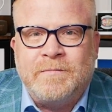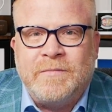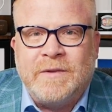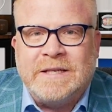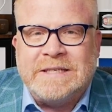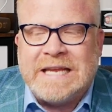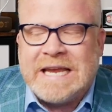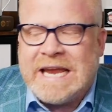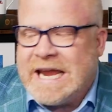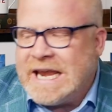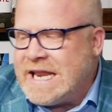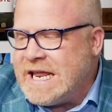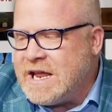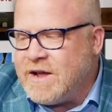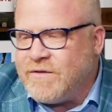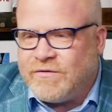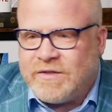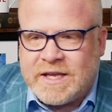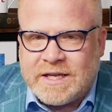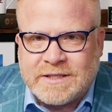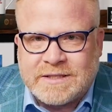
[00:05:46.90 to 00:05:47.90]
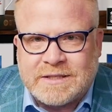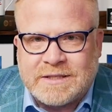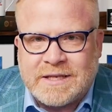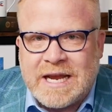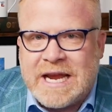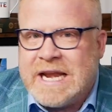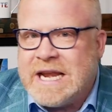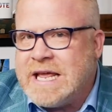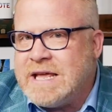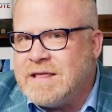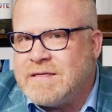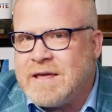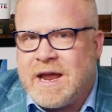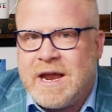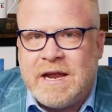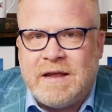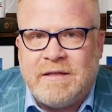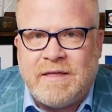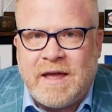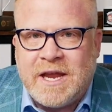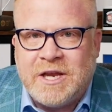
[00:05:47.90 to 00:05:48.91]
Is any of this,
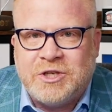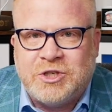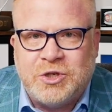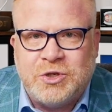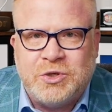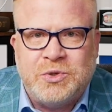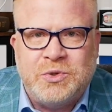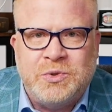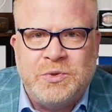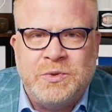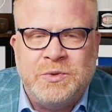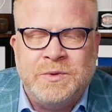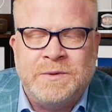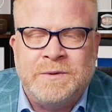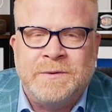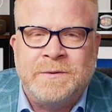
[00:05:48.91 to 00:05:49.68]
anything they do?